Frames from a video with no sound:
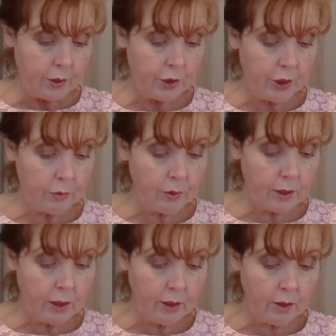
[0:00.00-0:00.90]
General
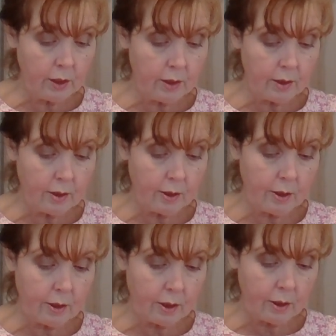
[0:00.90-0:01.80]
Tilney's
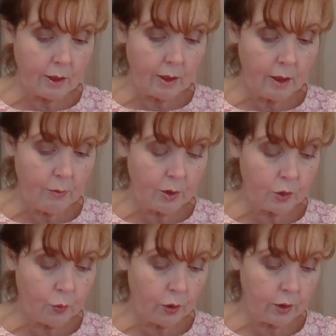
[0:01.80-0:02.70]
insistent that he
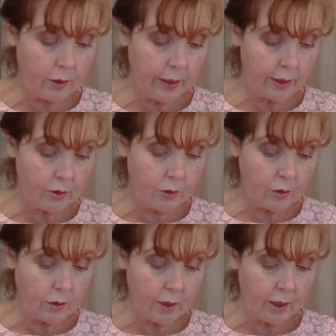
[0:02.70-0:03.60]
must work late
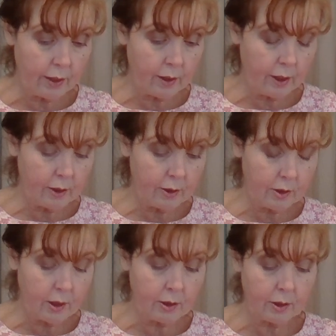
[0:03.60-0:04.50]
into the night at
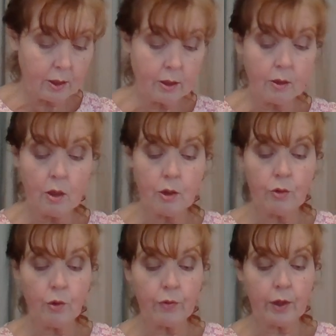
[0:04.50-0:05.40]
his desk in
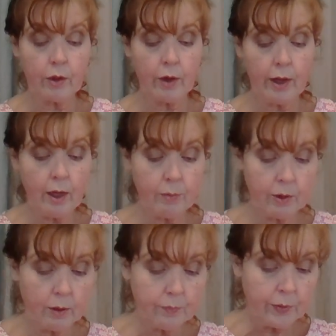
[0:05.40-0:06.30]
Northanger
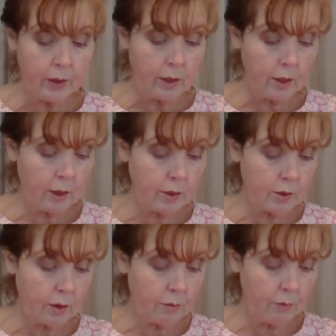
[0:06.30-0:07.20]
Abbey
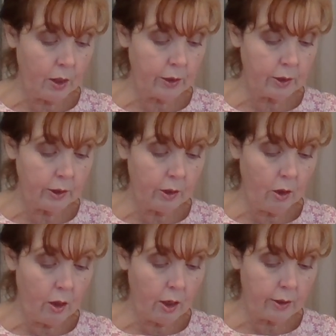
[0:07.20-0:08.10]
is markedly
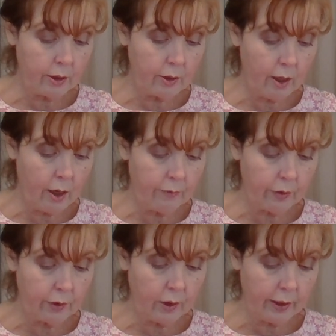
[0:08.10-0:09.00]
odd and not
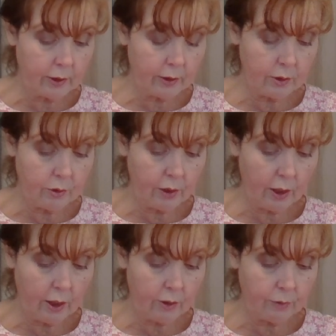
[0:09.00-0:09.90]
very likely to
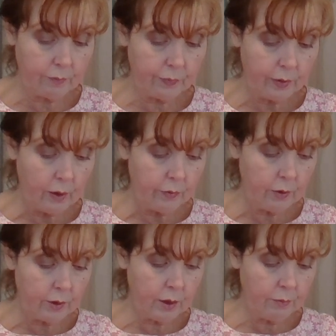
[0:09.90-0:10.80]
Catherine.
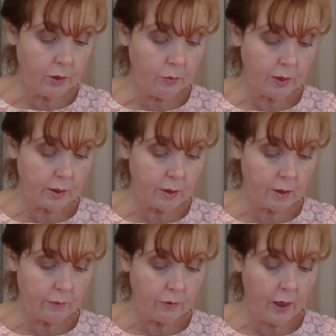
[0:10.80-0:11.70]
There simply wasn't
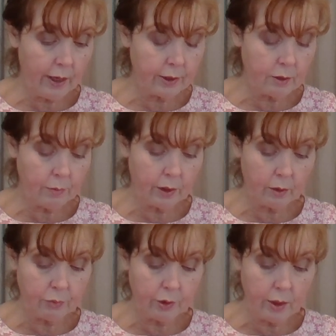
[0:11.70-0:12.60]
enough light to make
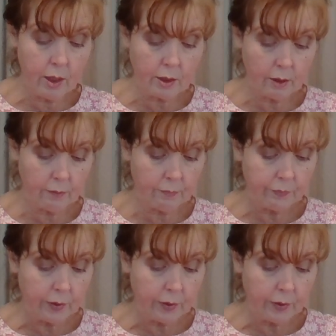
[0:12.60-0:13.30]
it productive.